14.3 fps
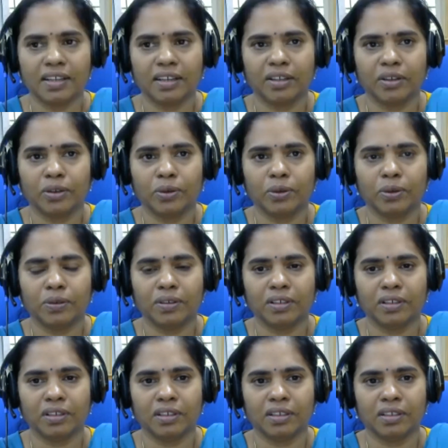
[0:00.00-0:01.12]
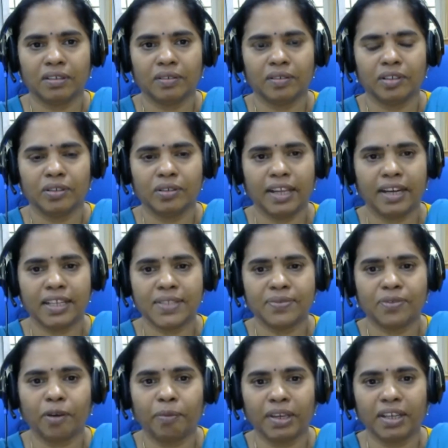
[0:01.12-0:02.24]
or grow uh, you know terrace
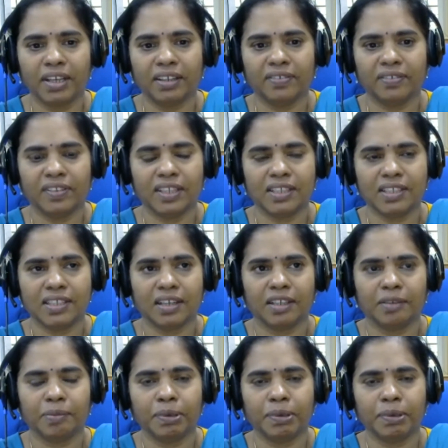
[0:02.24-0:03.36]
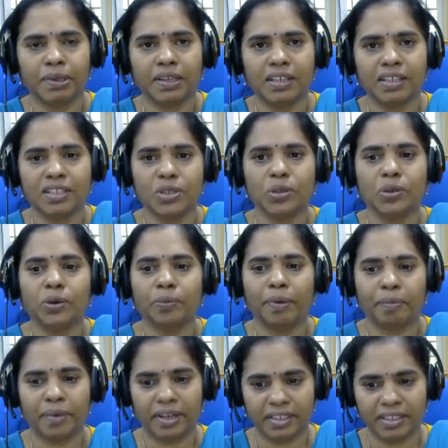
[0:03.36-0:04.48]
farming kind of things are typically
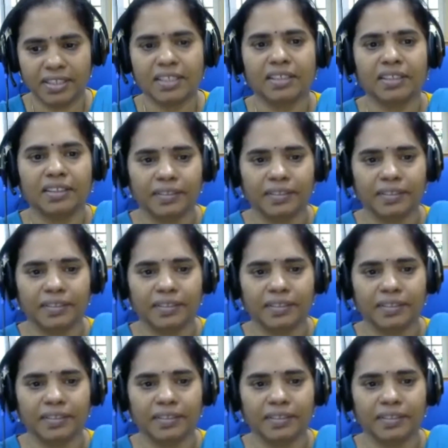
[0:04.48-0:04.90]
geomembranes